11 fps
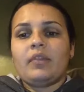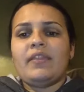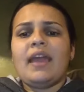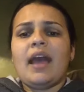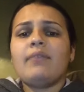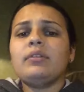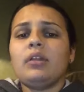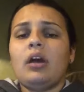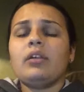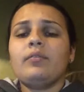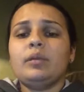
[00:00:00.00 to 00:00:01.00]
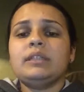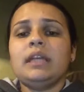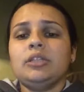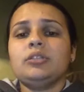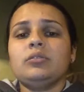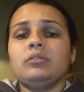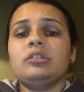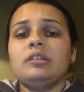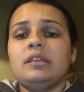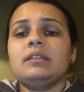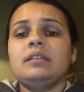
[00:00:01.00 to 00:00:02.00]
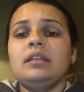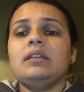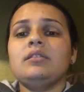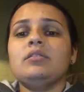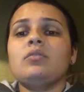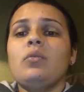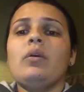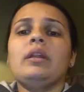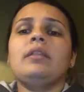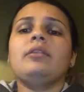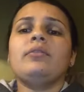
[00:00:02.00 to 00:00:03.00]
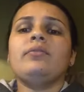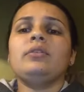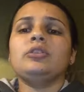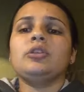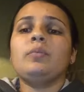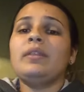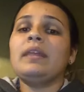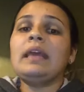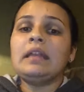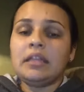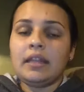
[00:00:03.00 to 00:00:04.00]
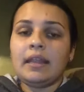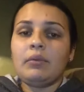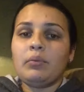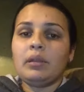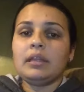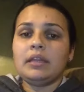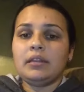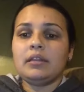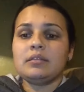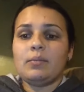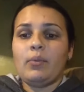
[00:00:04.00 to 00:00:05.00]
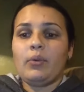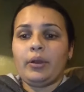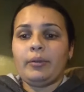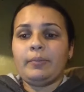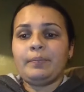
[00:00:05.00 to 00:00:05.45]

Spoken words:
they have a lot of potential to succeed in school and in their future, but they really need the support.